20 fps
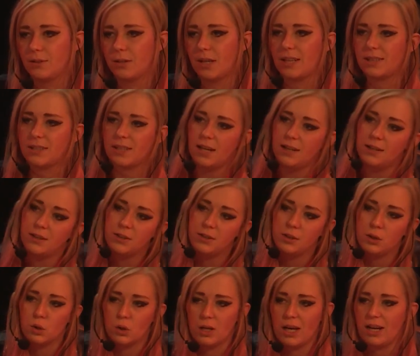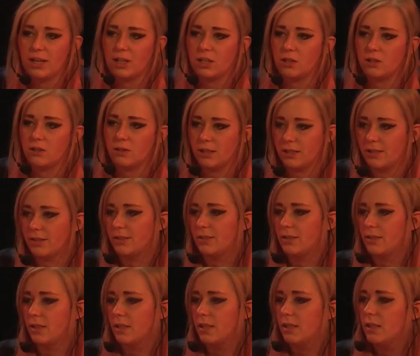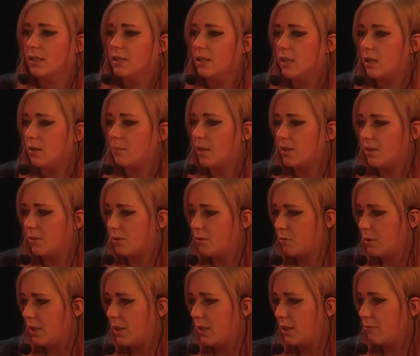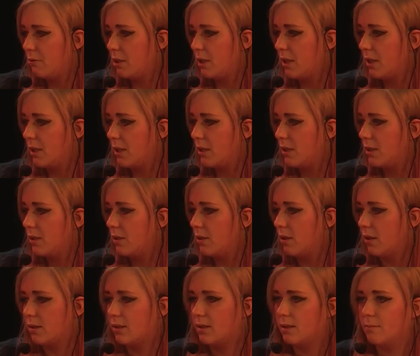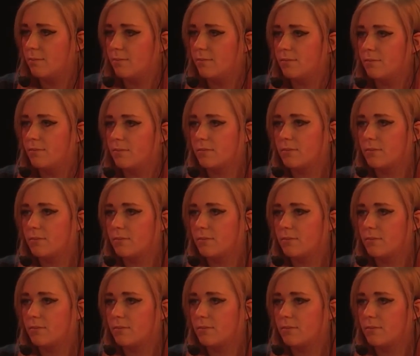get a new layer on it. But it's really, really awesome.